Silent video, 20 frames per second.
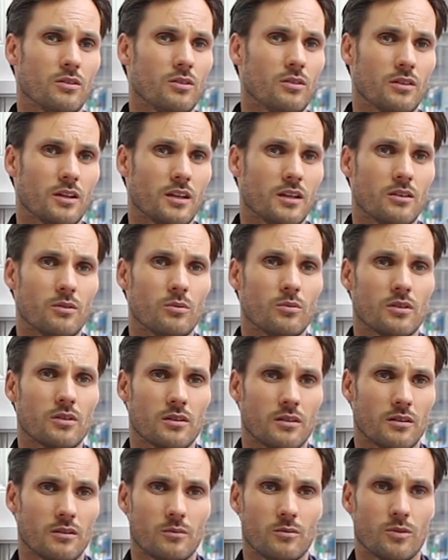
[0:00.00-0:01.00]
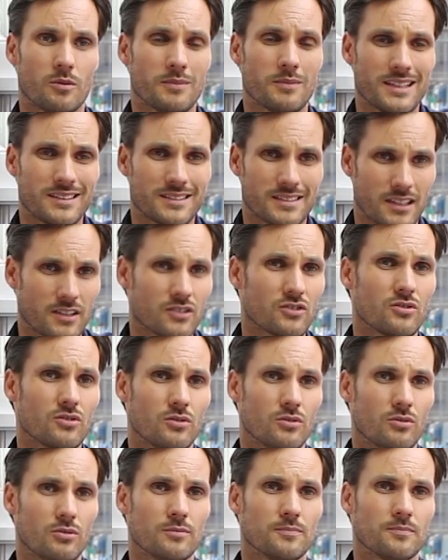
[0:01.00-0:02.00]
you think you would make sense to
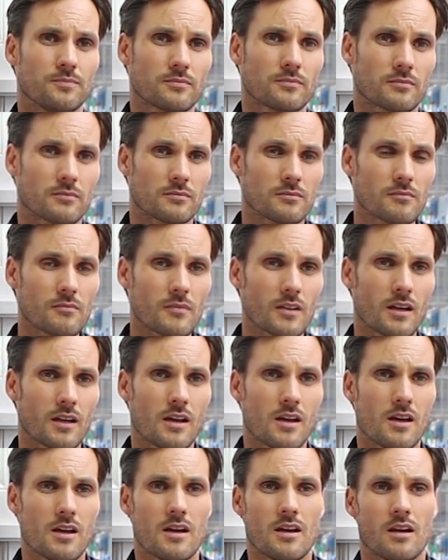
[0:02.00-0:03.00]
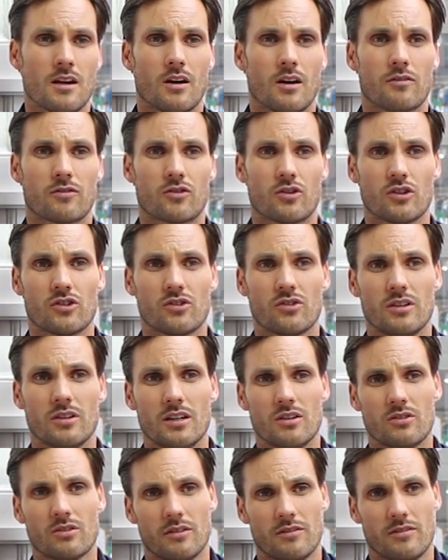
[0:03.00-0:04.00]
do? Of course, you
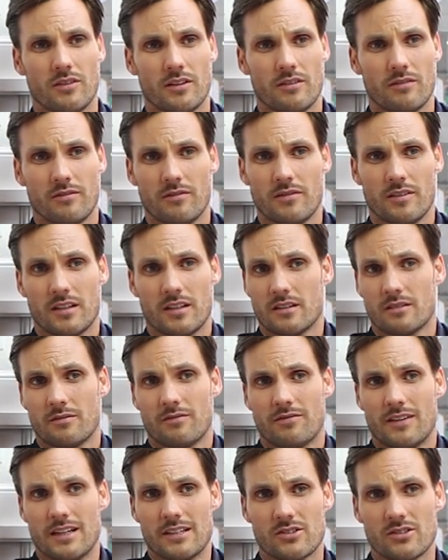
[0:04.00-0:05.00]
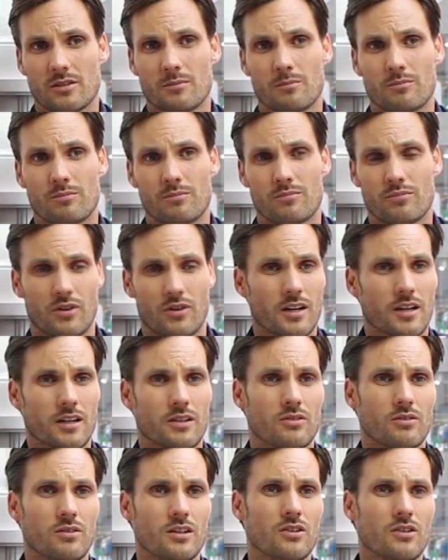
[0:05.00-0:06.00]
need to, if it's a fashion
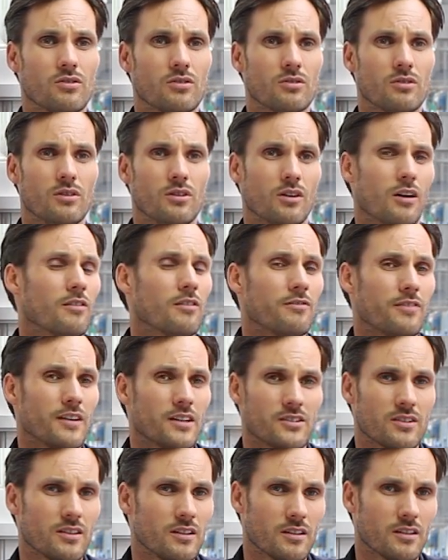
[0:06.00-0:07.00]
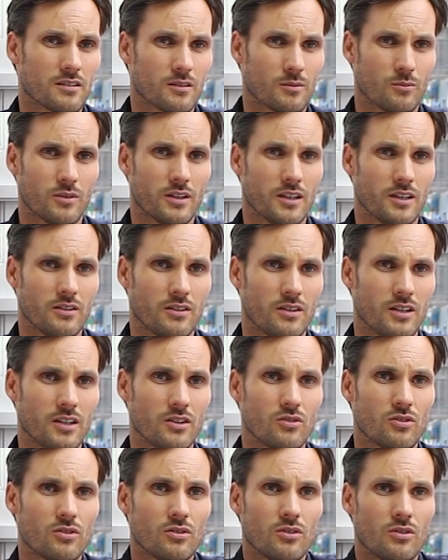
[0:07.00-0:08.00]
product, you need to love fashion in some way. You
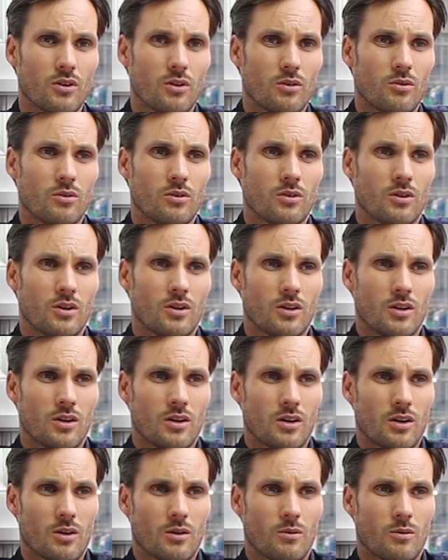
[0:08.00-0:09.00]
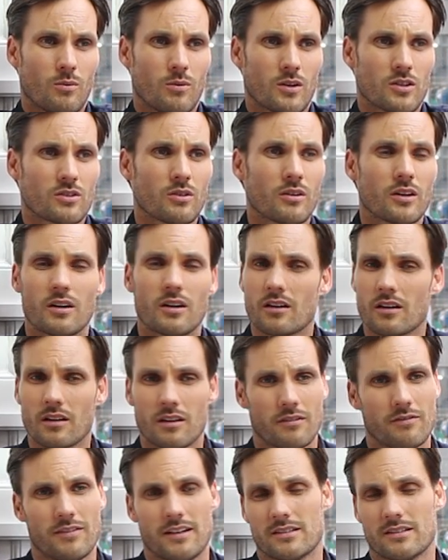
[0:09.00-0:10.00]
need to know what's going on in
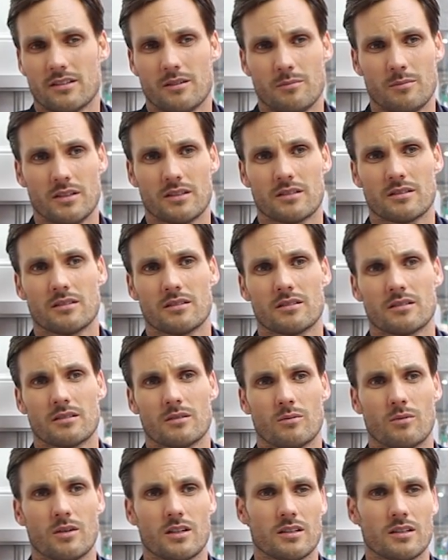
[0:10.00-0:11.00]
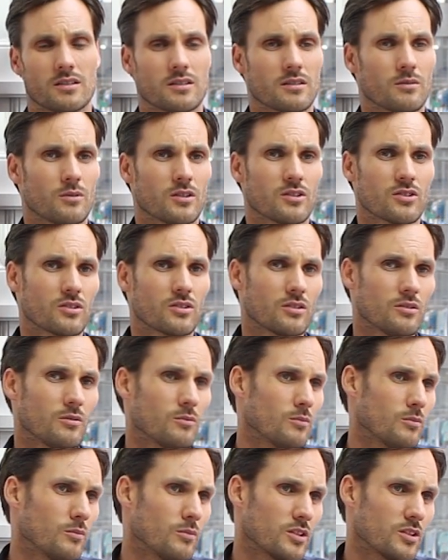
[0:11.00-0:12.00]
the fashion business. What's
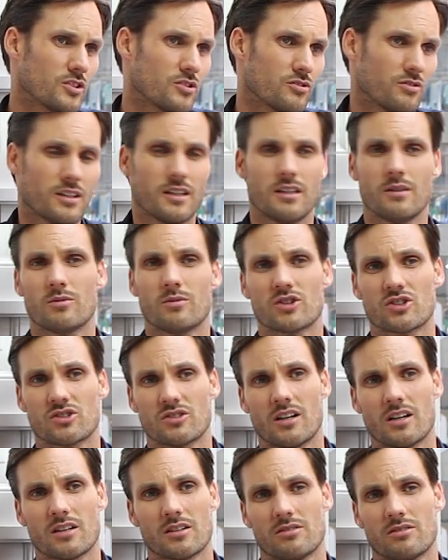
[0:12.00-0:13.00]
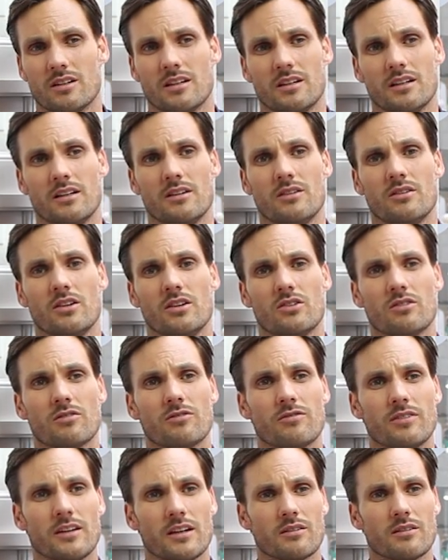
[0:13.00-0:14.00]
trendy, what's not trendy. You need to
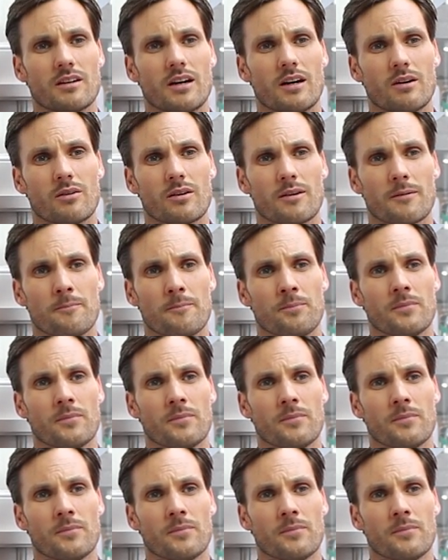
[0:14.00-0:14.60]
figure out